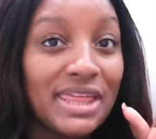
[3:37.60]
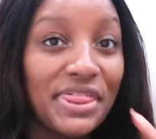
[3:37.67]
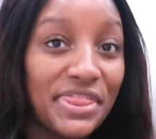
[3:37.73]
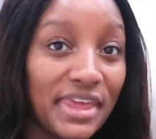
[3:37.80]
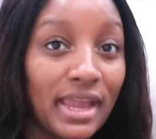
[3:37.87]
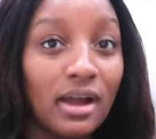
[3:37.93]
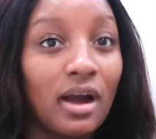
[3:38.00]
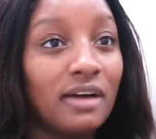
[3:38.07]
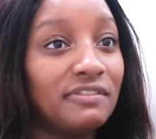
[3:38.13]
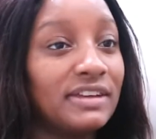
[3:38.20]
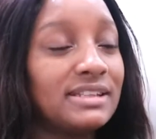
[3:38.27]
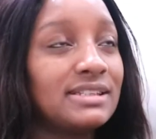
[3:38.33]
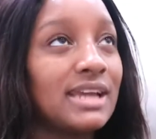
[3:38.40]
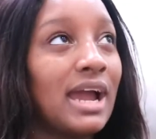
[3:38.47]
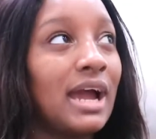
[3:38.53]
thing of
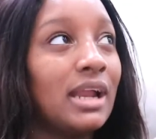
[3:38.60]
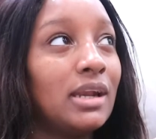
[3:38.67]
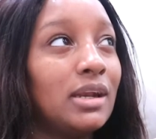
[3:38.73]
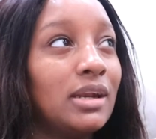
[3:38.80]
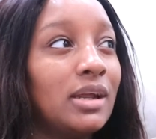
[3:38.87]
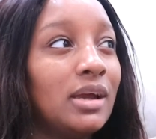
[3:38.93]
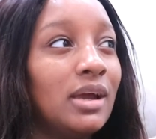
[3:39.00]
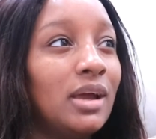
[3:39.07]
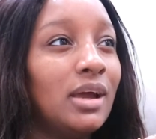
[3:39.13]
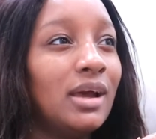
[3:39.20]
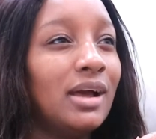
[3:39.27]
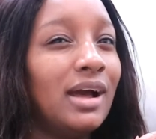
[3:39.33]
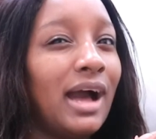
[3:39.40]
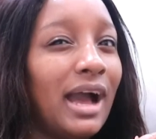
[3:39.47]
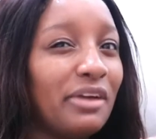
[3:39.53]
it, and
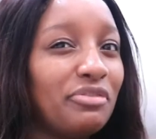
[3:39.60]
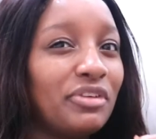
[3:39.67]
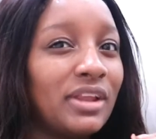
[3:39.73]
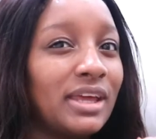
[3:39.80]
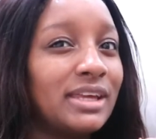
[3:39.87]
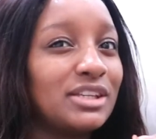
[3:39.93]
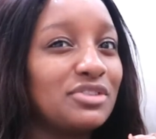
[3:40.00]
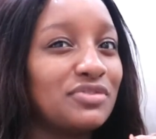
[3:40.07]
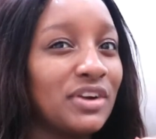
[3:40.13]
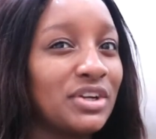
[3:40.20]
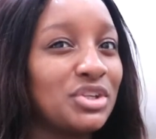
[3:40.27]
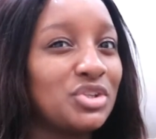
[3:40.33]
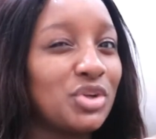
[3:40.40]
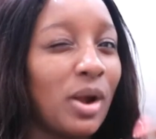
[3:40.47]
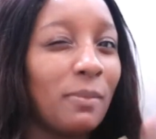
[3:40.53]
I feel like it's very
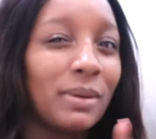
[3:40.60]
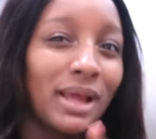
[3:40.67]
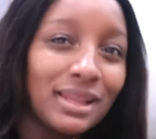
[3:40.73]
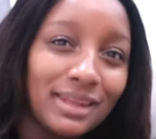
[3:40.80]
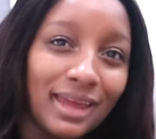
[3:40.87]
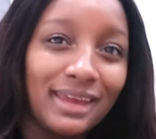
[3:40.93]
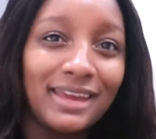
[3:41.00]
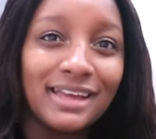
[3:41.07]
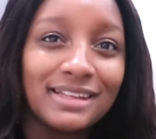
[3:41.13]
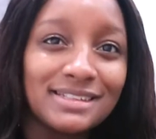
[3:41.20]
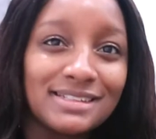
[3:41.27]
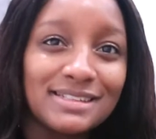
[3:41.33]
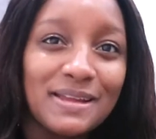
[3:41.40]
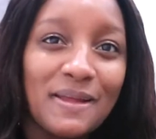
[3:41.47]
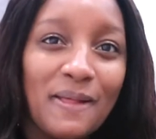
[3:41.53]
strong, but I like
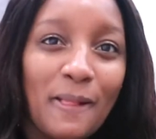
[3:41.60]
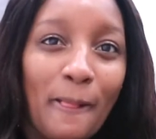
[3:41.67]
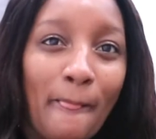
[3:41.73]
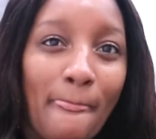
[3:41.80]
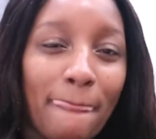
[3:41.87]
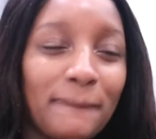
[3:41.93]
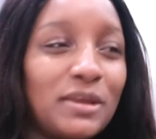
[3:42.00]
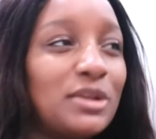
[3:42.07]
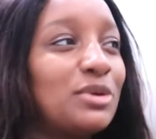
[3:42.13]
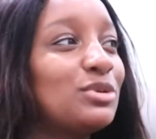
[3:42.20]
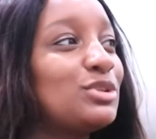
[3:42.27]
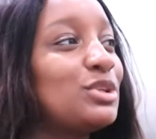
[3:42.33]
it, you know.